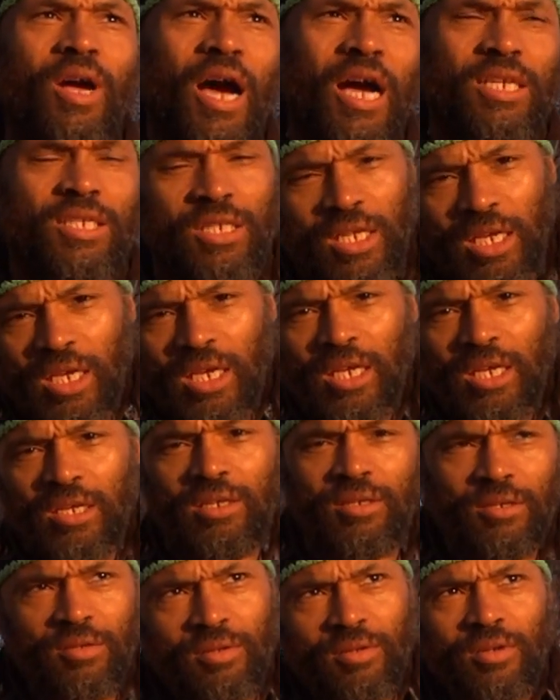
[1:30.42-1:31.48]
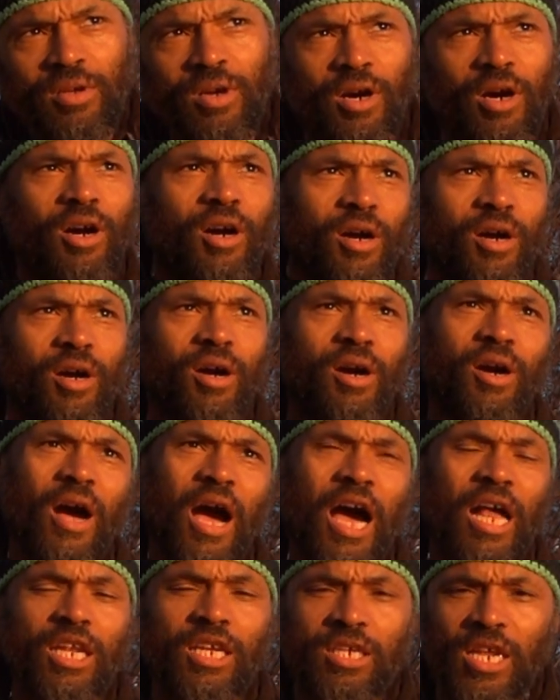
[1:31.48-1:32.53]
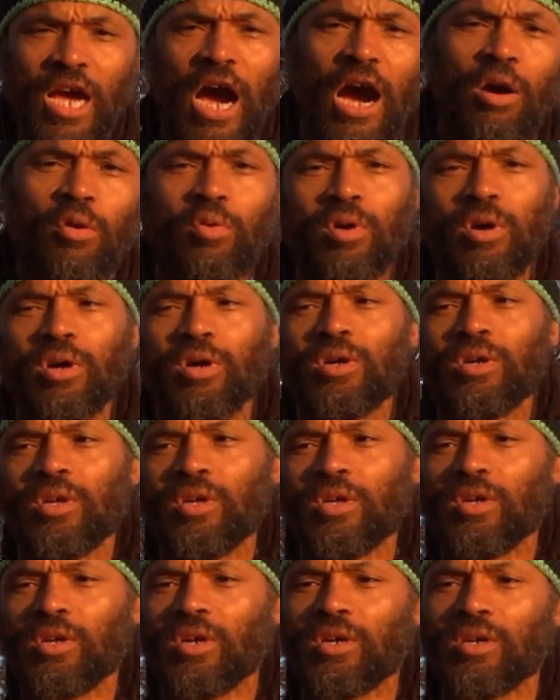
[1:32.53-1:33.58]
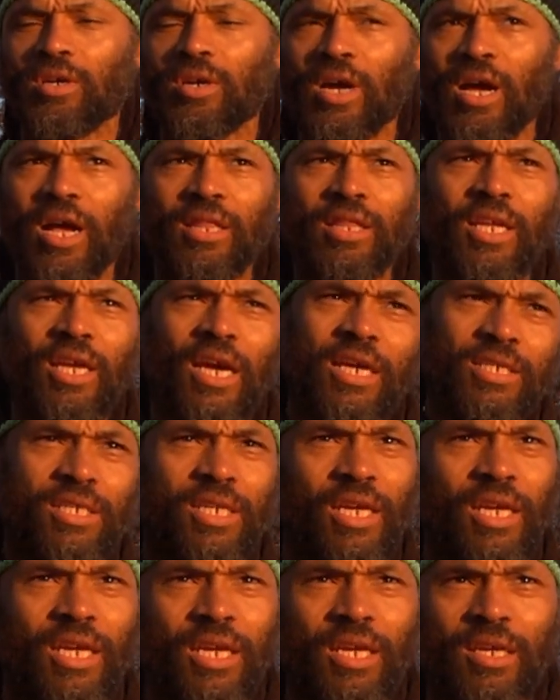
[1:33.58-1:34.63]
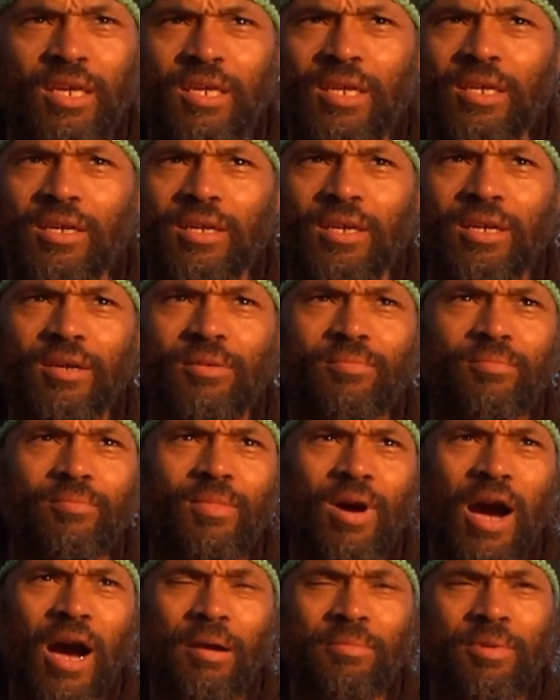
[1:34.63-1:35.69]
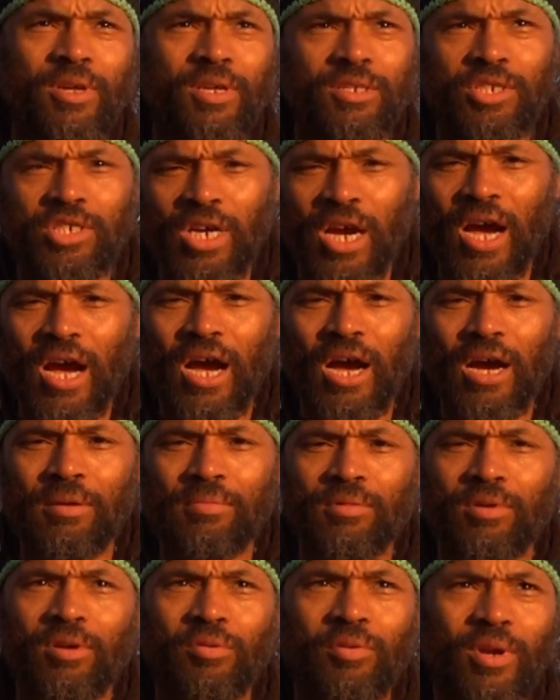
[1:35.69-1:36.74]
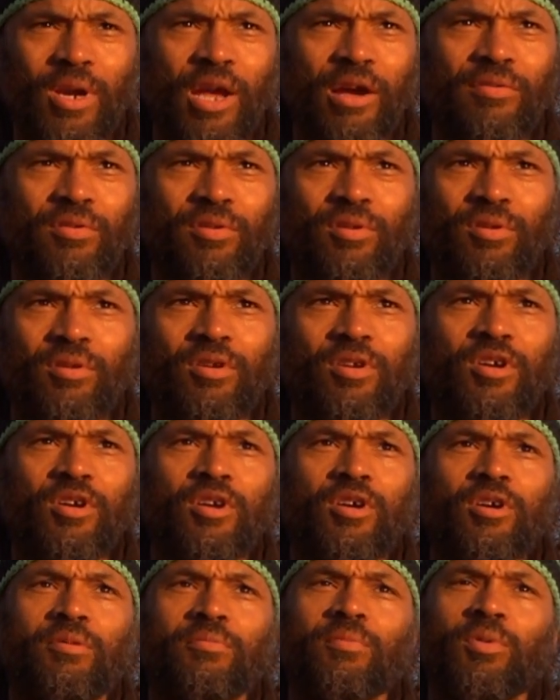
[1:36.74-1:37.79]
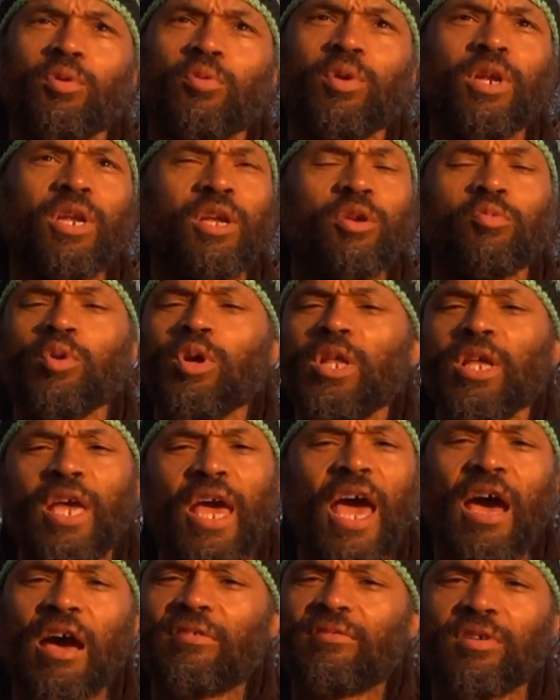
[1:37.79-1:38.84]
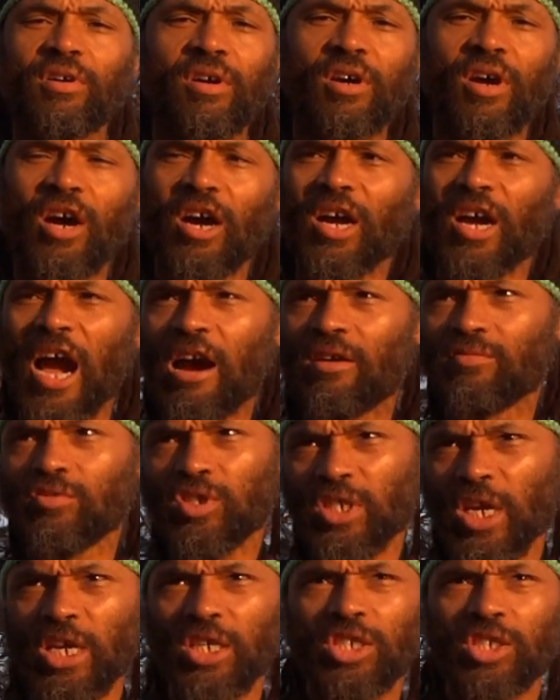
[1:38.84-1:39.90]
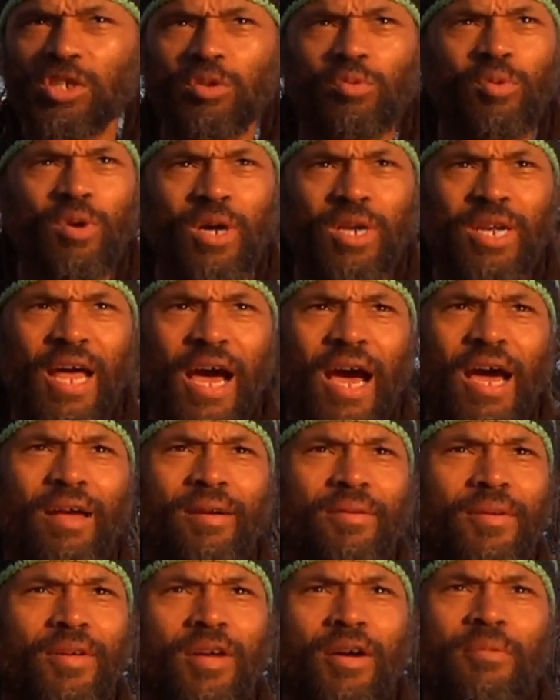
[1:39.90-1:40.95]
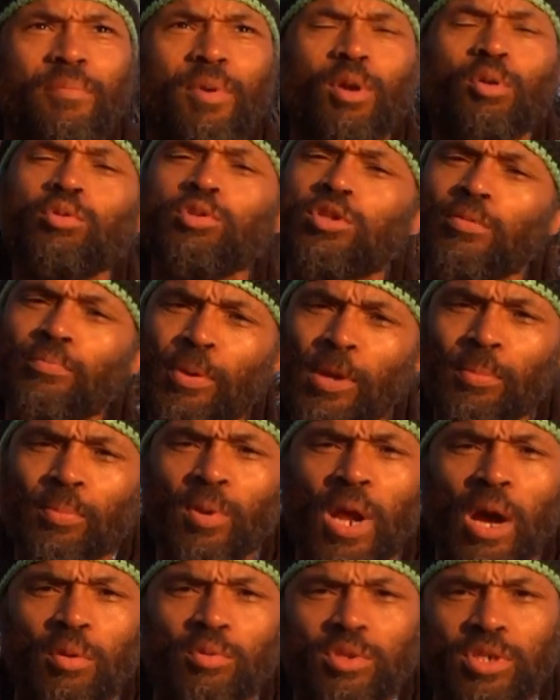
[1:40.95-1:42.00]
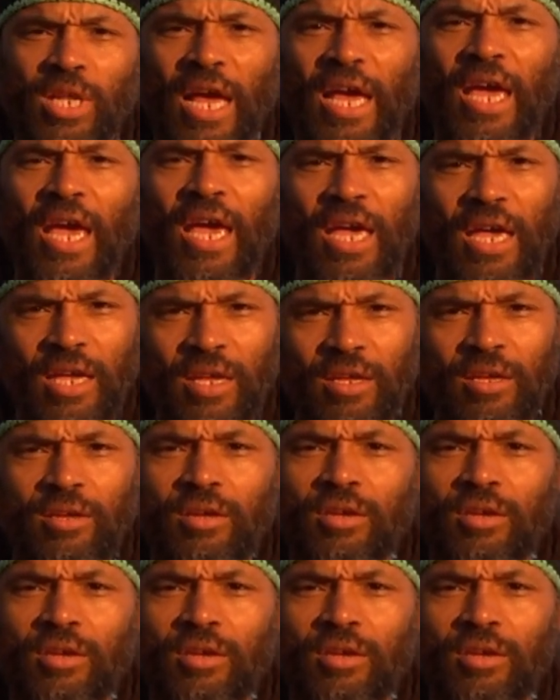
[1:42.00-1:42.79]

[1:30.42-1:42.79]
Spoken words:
I seen Ali Dawa. I think I seen Muhammad Hijab or whatever, but we didn't really have a conversation or whatnot. But it was some people that was like, hey,